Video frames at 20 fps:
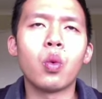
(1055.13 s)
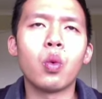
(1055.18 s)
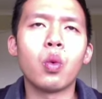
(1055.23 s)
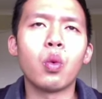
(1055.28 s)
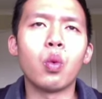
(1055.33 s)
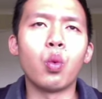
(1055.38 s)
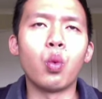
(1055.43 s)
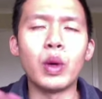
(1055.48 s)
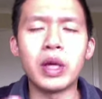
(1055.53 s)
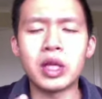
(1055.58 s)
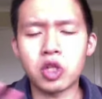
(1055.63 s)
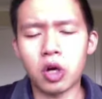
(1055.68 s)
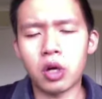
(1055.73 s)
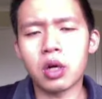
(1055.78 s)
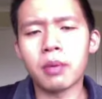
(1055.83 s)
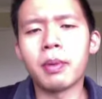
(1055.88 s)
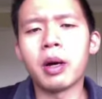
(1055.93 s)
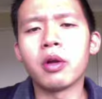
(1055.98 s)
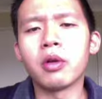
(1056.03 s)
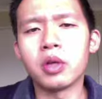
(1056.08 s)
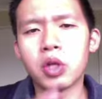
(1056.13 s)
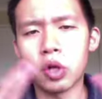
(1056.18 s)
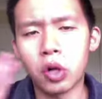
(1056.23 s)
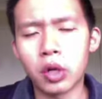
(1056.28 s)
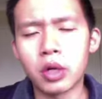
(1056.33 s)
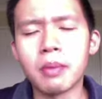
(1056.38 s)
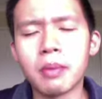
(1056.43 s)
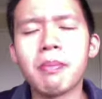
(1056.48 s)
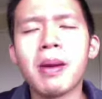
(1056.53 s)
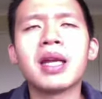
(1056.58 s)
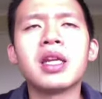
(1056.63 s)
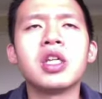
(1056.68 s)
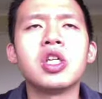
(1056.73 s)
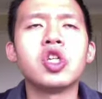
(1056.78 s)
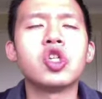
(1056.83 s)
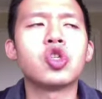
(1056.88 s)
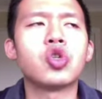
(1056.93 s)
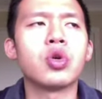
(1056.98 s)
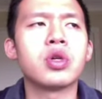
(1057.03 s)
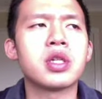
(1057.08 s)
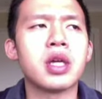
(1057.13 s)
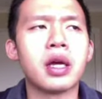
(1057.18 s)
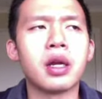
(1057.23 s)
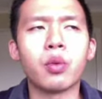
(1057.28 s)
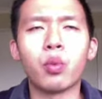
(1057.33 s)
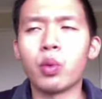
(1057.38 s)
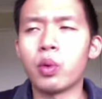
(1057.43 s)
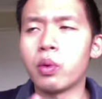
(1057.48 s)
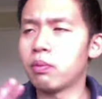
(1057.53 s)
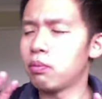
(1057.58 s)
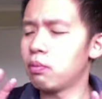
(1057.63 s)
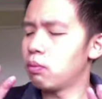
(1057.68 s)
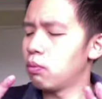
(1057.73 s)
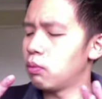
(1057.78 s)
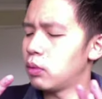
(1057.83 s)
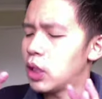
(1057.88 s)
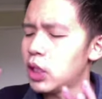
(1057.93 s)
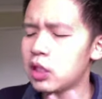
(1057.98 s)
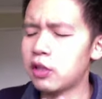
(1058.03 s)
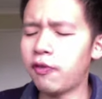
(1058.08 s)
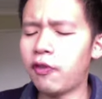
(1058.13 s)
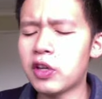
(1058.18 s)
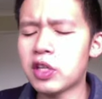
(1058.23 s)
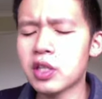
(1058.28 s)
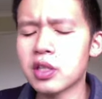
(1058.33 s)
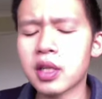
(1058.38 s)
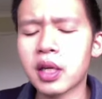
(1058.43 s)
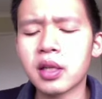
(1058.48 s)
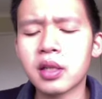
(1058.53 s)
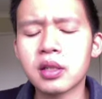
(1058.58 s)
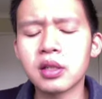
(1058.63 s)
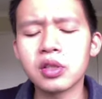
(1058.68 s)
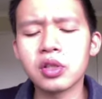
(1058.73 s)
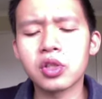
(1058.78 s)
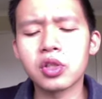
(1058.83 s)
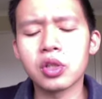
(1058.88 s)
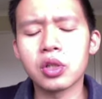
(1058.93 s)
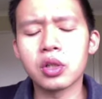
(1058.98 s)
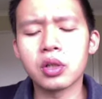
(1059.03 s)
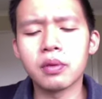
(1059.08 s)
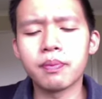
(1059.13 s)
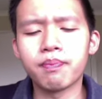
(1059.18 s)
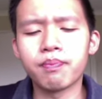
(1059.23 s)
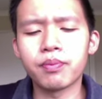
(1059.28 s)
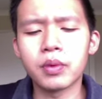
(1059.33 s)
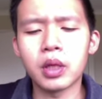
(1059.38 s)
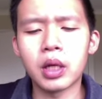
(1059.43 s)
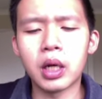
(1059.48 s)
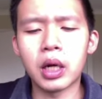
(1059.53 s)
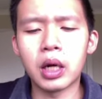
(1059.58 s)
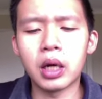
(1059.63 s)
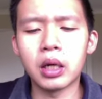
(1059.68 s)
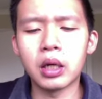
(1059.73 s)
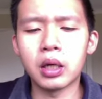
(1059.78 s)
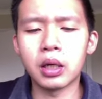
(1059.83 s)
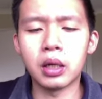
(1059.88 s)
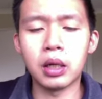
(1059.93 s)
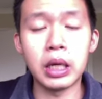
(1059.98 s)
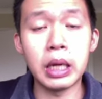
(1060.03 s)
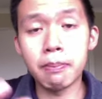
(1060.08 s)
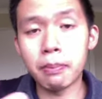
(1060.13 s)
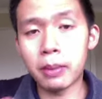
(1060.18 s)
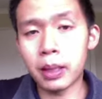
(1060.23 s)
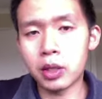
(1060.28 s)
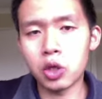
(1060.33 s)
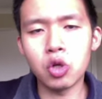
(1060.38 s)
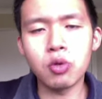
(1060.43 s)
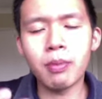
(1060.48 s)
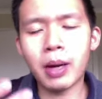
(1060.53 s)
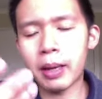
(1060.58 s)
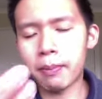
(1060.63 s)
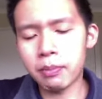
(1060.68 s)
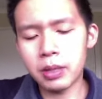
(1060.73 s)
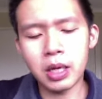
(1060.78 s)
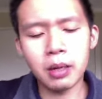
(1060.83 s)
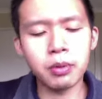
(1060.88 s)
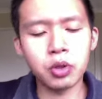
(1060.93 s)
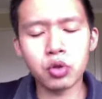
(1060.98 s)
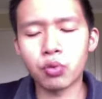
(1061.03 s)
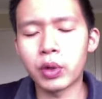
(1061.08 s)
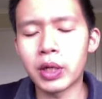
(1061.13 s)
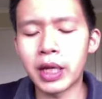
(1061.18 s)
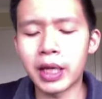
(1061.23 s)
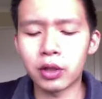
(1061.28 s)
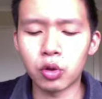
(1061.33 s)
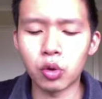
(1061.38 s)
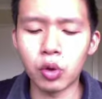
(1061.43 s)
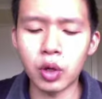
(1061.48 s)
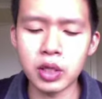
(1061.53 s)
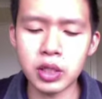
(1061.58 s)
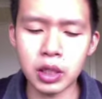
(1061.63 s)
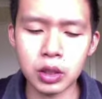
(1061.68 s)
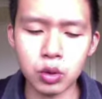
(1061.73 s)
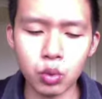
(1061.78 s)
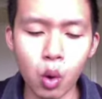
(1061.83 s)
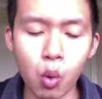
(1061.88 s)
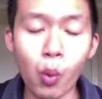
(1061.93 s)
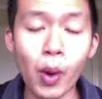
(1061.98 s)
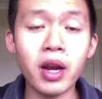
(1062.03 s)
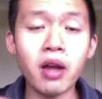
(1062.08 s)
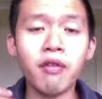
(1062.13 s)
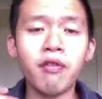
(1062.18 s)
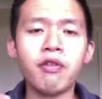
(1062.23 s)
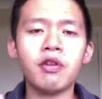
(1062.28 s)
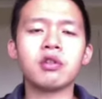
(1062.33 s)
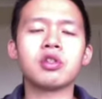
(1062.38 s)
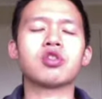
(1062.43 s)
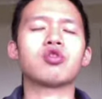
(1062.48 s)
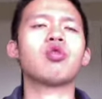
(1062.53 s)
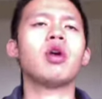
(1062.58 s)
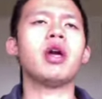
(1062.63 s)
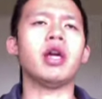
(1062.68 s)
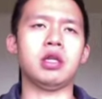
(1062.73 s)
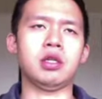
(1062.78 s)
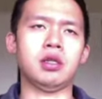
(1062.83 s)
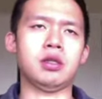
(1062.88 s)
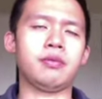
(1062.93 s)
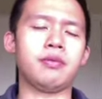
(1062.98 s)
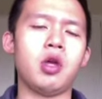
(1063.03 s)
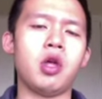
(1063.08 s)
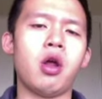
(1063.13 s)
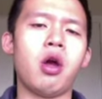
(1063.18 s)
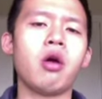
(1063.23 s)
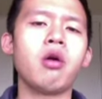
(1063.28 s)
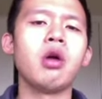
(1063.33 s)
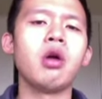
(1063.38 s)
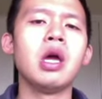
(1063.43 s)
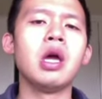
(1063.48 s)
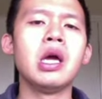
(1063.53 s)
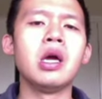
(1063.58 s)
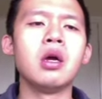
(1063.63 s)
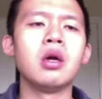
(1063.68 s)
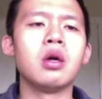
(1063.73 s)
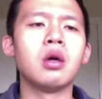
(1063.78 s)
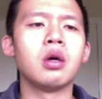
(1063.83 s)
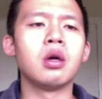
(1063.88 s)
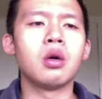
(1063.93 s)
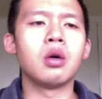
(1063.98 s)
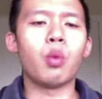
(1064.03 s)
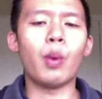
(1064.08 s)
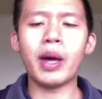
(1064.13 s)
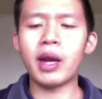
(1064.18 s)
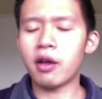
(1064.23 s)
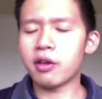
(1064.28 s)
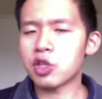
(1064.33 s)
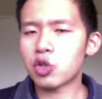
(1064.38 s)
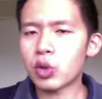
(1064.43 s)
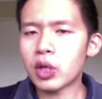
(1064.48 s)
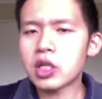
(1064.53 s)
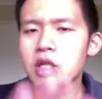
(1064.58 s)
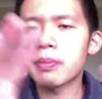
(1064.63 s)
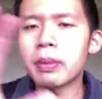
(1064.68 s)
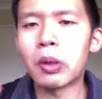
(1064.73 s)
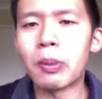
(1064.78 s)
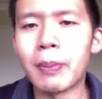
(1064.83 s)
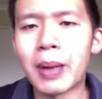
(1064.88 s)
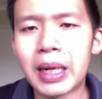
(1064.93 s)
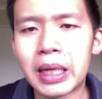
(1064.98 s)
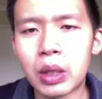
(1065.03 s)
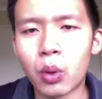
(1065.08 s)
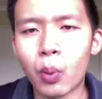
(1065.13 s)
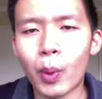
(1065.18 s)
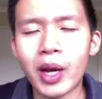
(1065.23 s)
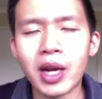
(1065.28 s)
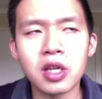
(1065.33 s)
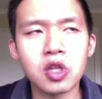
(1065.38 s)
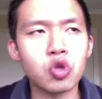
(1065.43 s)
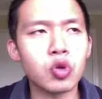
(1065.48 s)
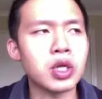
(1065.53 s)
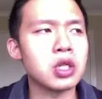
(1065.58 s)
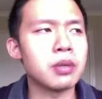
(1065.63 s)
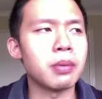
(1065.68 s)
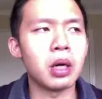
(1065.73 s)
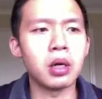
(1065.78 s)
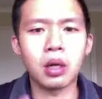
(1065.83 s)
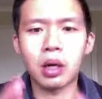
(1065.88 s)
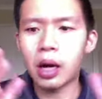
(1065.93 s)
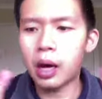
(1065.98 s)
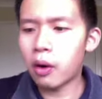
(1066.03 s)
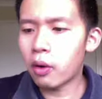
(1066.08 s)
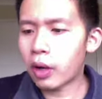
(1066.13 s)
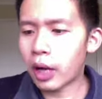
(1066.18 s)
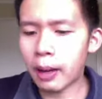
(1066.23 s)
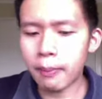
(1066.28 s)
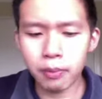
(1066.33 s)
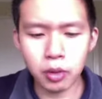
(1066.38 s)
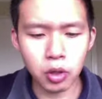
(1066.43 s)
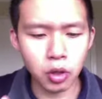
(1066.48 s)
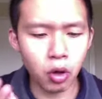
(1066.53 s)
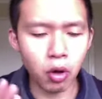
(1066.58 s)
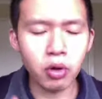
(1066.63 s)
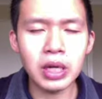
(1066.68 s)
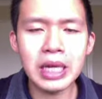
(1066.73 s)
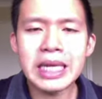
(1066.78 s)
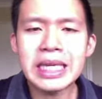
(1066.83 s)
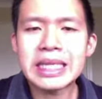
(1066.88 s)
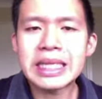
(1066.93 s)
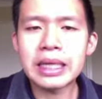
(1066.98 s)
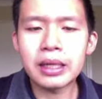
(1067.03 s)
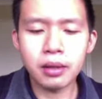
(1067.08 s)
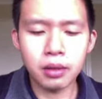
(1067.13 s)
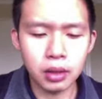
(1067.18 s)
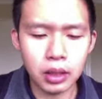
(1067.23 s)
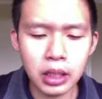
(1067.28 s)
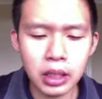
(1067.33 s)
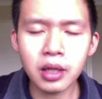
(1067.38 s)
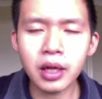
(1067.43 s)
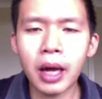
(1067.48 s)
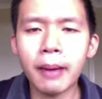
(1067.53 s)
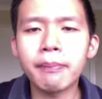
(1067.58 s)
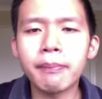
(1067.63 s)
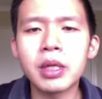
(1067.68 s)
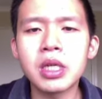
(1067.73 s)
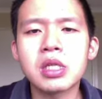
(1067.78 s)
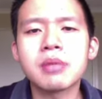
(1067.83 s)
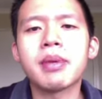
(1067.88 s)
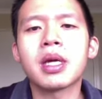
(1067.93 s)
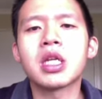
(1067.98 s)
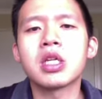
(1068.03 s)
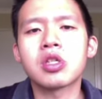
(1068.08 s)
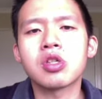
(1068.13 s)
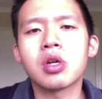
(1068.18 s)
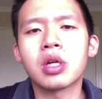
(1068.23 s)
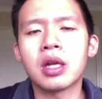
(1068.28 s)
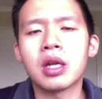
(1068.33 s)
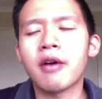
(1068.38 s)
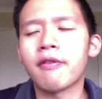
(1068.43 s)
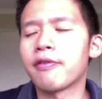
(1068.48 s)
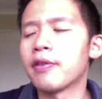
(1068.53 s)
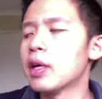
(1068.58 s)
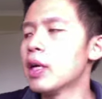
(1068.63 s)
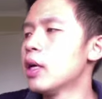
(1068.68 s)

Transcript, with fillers: we talk about, you know, the money issues and these vicious cycles. It, you might be able to relate to this as well. When I feel stress, you know, when I stress about money, when I stress about how come, you know, this income, this money is not enough,